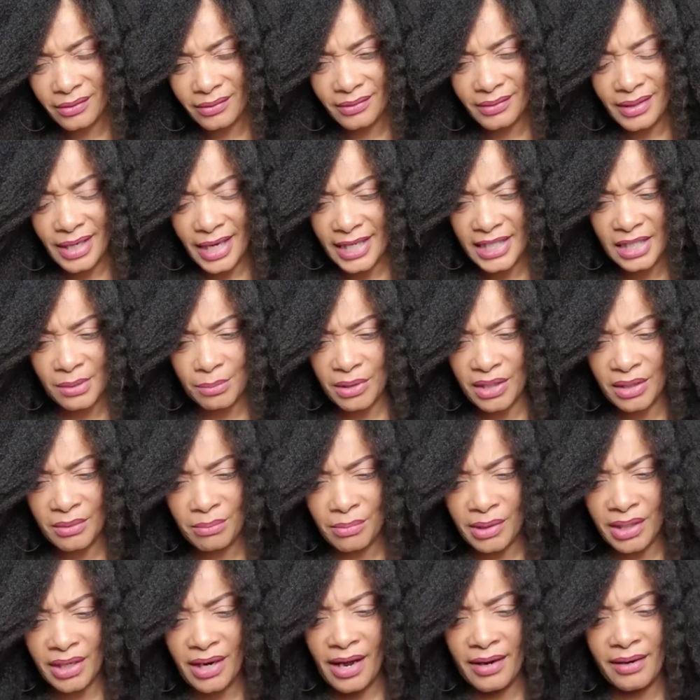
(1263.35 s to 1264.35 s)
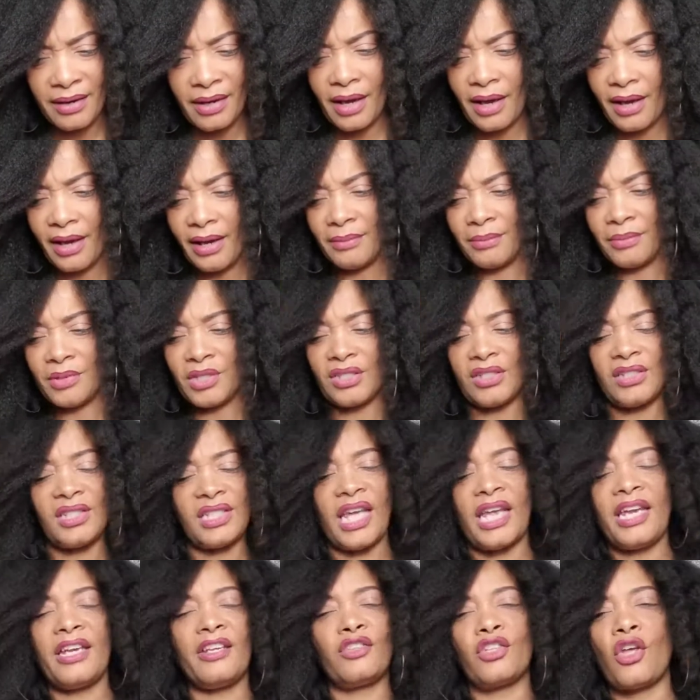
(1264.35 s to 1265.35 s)
I hope there has been, but
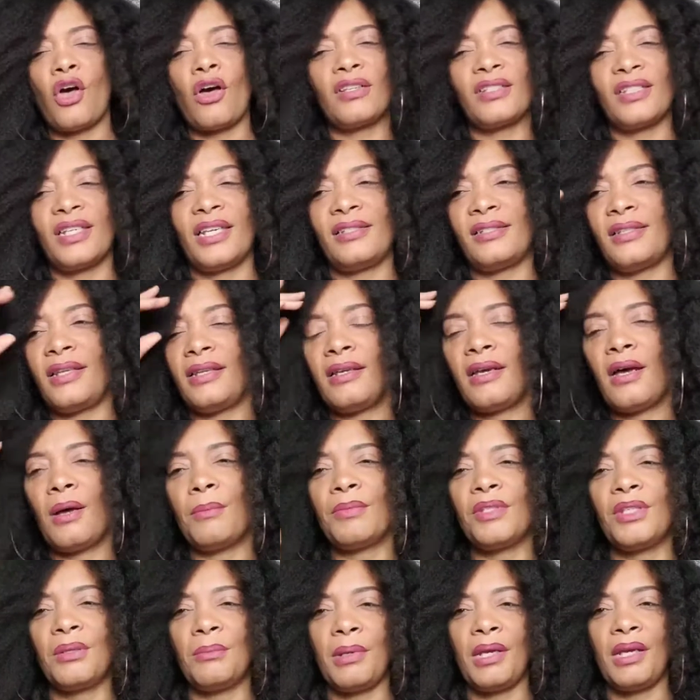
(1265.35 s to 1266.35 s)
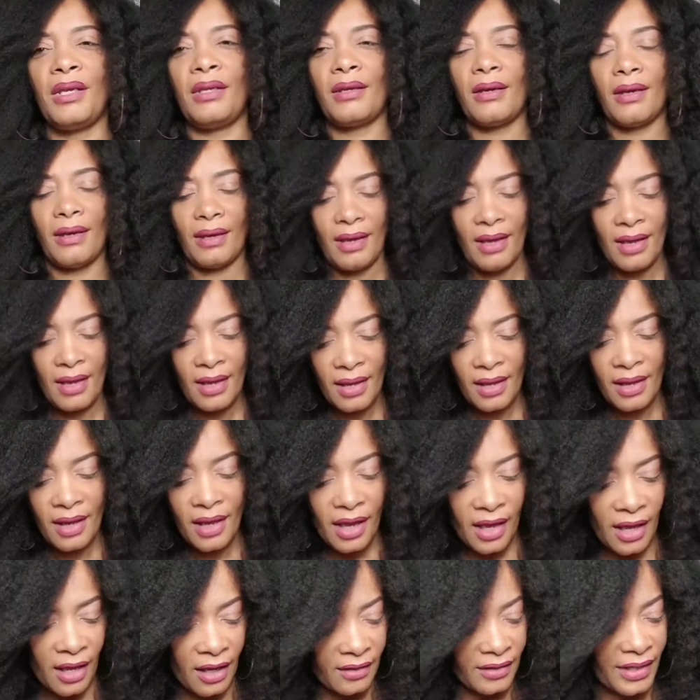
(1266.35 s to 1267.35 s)
I'm just saying thoughts as they come to
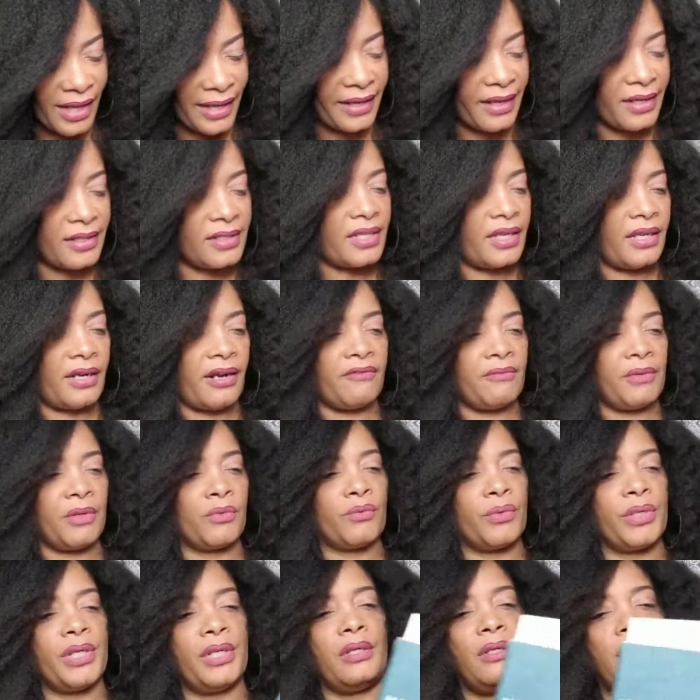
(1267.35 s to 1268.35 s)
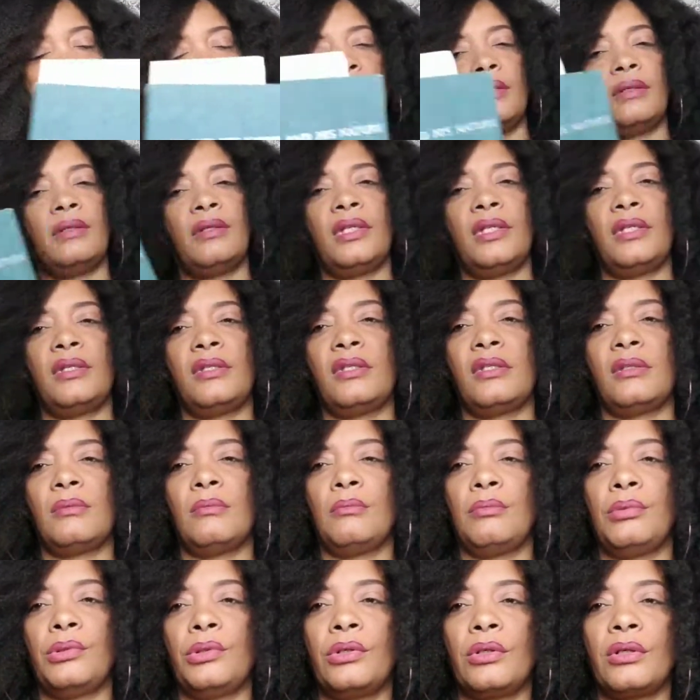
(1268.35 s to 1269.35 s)
me. Like I said, I've been
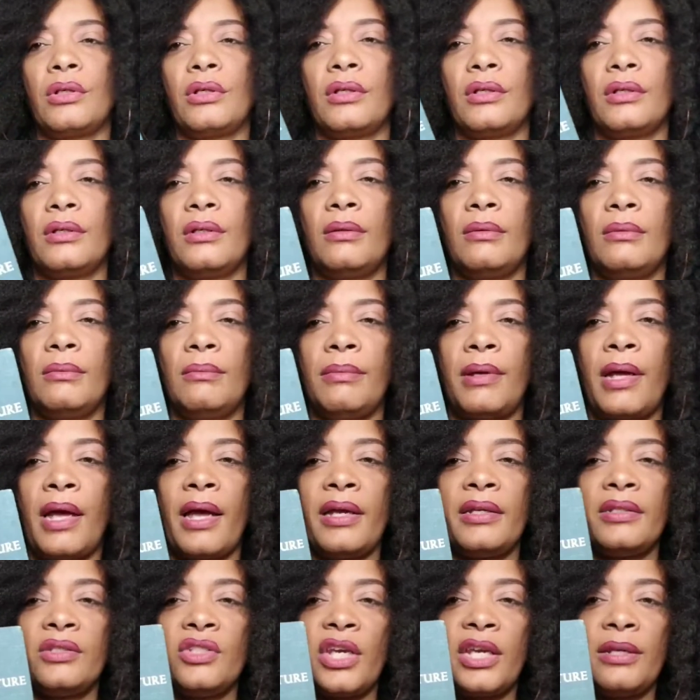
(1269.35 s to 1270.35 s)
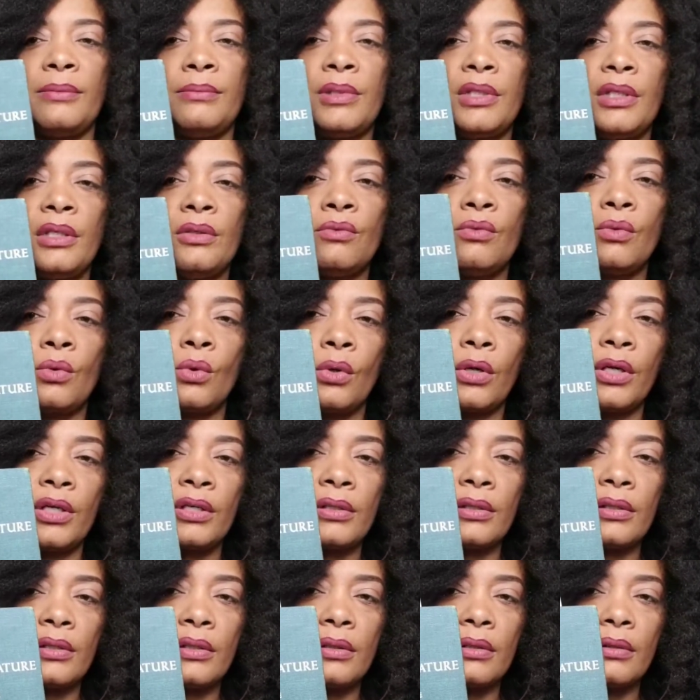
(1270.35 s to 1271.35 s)
reading this book by
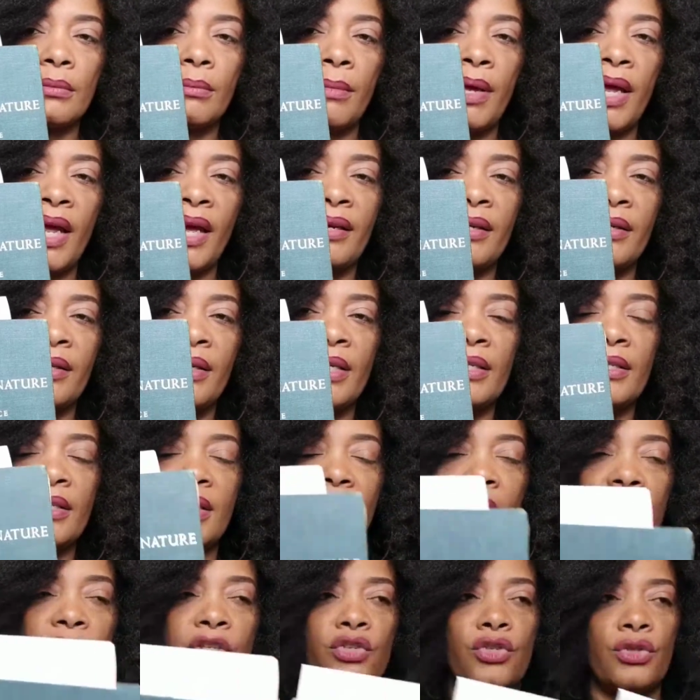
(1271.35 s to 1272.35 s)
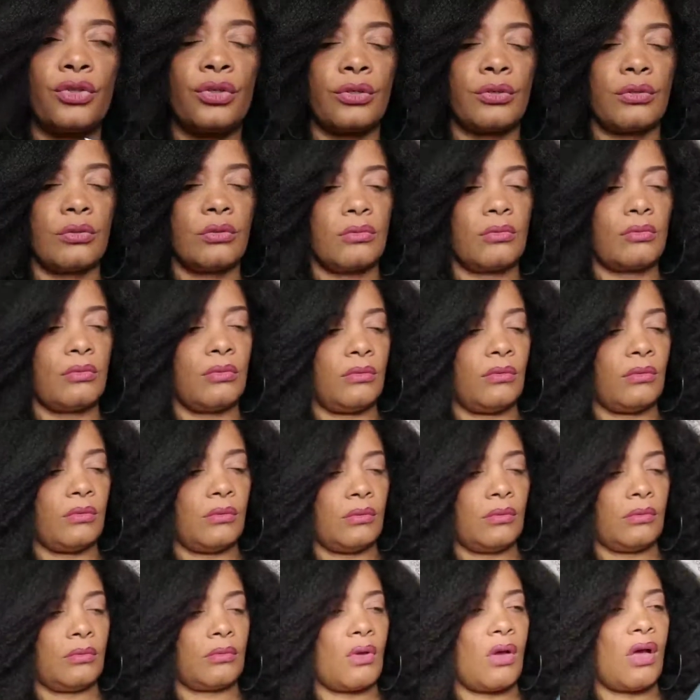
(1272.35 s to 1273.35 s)
James E. Royce, Man and His
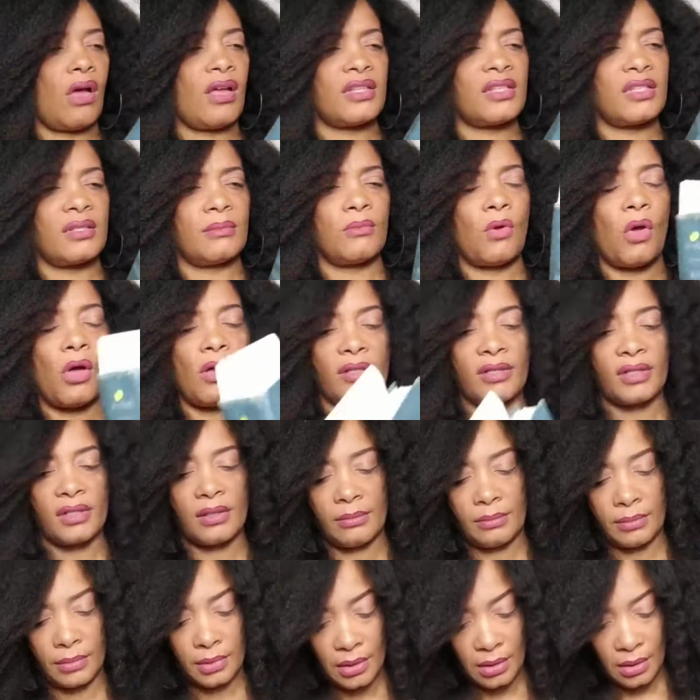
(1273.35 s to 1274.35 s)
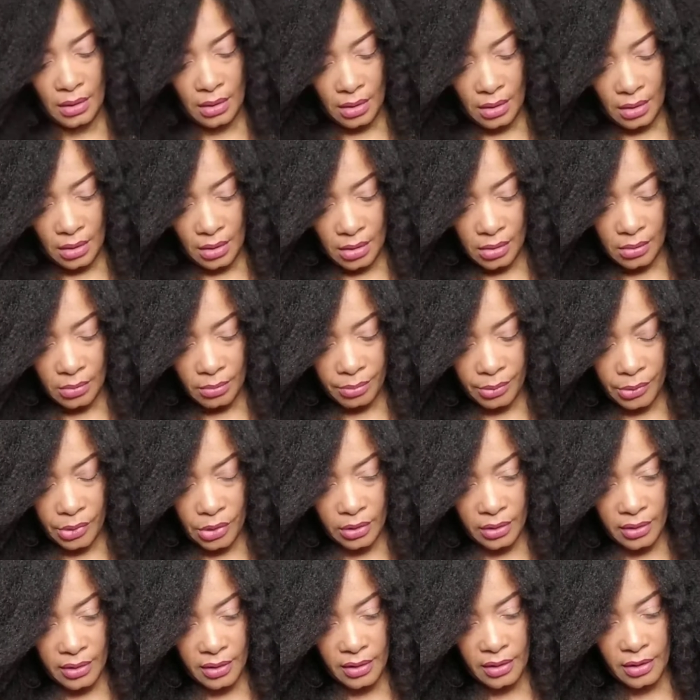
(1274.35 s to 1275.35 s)
Nature. Awesome, awesome
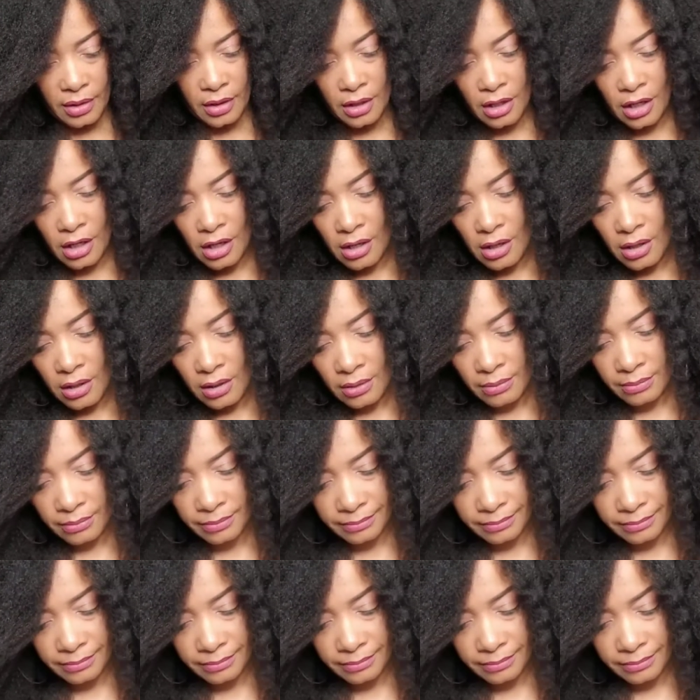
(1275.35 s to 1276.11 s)
book.